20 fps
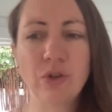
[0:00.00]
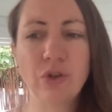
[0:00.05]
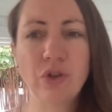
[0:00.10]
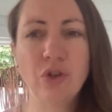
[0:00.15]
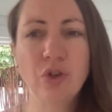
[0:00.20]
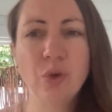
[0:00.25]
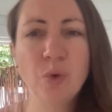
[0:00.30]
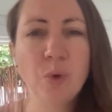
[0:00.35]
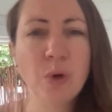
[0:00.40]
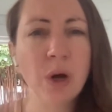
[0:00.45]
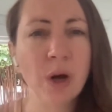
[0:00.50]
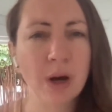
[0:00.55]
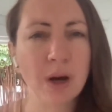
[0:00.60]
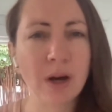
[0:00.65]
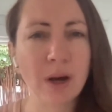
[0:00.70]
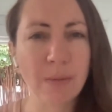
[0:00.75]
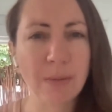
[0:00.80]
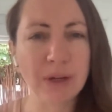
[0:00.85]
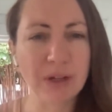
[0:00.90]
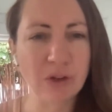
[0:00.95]
too caught
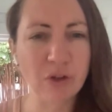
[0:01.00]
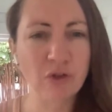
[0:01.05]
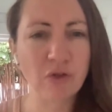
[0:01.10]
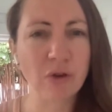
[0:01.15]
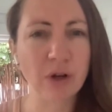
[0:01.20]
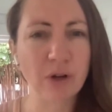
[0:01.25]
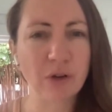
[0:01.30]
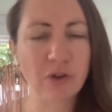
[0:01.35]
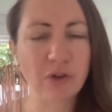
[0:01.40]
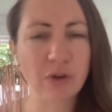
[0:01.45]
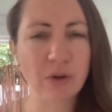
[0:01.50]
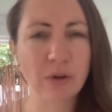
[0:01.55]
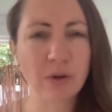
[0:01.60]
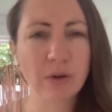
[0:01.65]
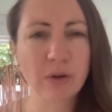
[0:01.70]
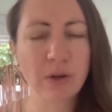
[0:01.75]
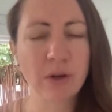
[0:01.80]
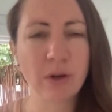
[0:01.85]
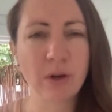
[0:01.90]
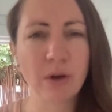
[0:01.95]
up in structure,
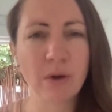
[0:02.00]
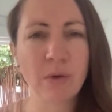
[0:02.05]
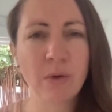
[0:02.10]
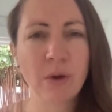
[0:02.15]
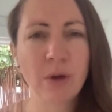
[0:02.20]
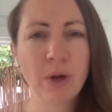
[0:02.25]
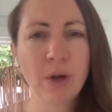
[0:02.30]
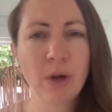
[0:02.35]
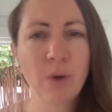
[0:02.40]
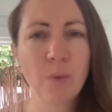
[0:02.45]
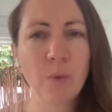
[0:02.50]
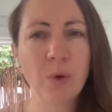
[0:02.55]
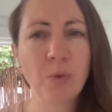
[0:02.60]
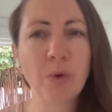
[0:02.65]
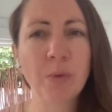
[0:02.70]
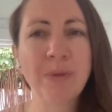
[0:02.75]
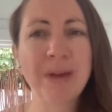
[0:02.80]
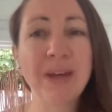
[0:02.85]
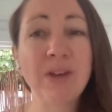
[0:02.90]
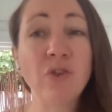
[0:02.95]
when
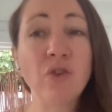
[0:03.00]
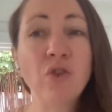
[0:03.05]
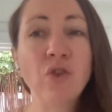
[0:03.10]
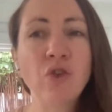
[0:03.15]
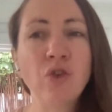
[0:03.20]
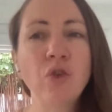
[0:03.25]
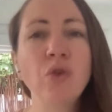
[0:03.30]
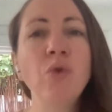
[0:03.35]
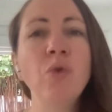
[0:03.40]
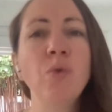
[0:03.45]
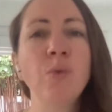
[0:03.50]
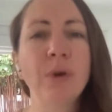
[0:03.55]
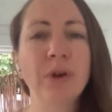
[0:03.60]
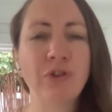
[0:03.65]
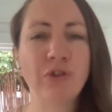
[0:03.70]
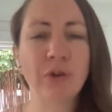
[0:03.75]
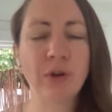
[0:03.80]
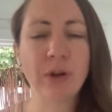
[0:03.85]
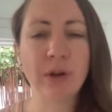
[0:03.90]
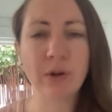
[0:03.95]
we're being too
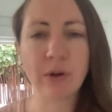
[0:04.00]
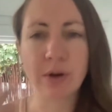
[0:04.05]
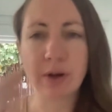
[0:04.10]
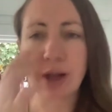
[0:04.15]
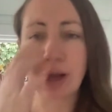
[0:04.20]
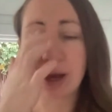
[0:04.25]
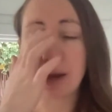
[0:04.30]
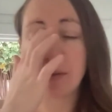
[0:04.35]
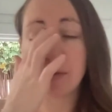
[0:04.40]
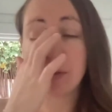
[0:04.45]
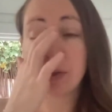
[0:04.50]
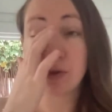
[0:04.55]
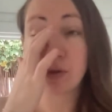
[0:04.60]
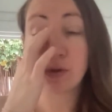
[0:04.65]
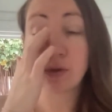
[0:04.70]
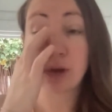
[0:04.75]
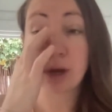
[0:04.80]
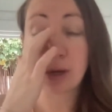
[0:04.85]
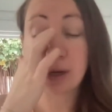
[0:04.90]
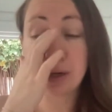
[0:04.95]
rigid in our lives. There's
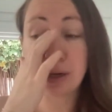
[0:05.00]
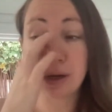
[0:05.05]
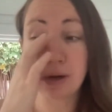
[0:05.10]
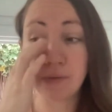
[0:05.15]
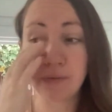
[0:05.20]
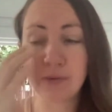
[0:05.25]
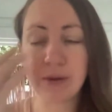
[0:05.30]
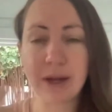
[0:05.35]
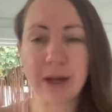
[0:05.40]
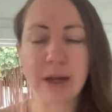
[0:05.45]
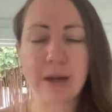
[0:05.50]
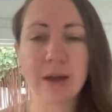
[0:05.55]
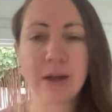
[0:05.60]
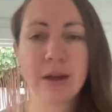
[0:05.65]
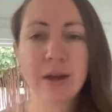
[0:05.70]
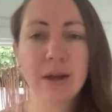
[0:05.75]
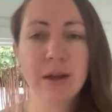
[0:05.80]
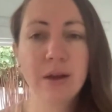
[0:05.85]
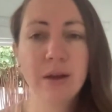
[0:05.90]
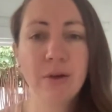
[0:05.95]
not enough like
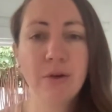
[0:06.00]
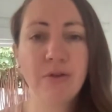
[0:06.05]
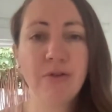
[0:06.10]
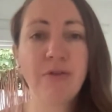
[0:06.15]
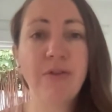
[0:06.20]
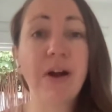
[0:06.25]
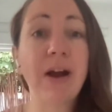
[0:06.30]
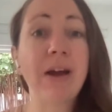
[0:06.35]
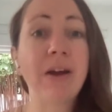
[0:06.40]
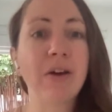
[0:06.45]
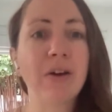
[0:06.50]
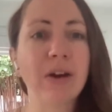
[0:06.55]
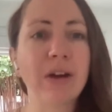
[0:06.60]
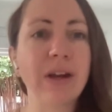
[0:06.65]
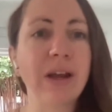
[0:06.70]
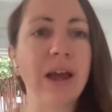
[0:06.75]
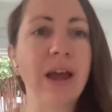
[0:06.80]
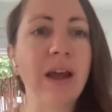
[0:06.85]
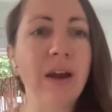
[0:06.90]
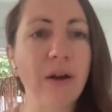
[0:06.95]
fire
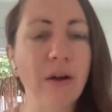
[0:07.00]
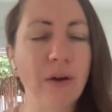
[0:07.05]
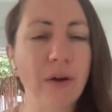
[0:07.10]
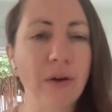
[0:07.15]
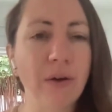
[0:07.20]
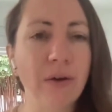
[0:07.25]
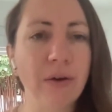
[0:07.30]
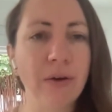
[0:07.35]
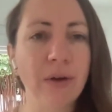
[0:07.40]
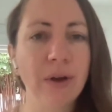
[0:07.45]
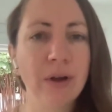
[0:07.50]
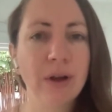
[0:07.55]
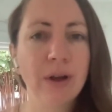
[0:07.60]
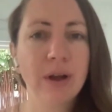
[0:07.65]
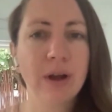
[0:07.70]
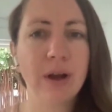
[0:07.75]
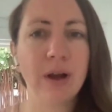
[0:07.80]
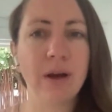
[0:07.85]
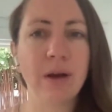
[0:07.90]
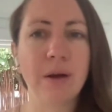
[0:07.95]
and air.
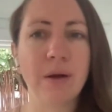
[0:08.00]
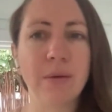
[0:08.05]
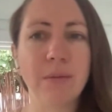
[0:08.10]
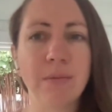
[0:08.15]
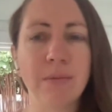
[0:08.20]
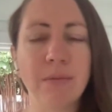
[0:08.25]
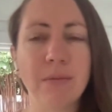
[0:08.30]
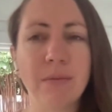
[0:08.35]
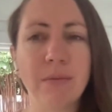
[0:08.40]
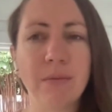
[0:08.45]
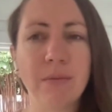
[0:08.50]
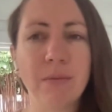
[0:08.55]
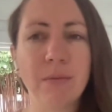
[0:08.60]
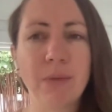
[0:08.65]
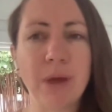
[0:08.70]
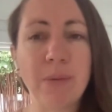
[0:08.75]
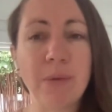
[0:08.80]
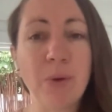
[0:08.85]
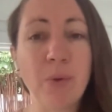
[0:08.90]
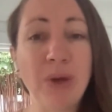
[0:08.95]

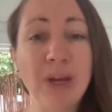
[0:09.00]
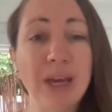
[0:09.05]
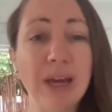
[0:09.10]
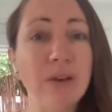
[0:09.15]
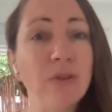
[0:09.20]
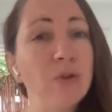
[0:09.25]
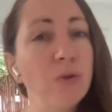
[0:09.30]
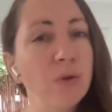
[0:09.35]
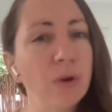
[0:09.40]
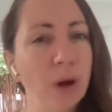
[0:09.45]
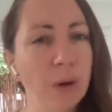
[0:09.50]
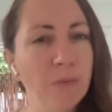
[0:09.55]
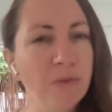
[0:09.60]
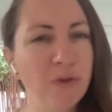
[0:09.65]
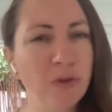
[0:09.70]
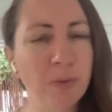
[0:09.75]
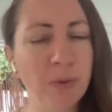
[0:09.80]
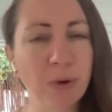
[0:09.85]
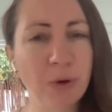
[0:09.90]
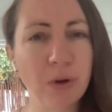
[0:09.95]
Maybe we get too
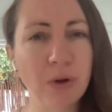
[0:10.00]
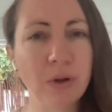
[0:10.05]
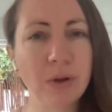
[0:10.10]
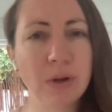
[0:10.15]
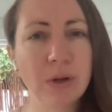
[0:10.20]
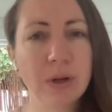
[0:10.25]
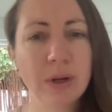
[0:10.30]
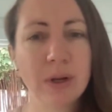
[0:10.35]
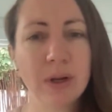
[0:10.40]
comfortable.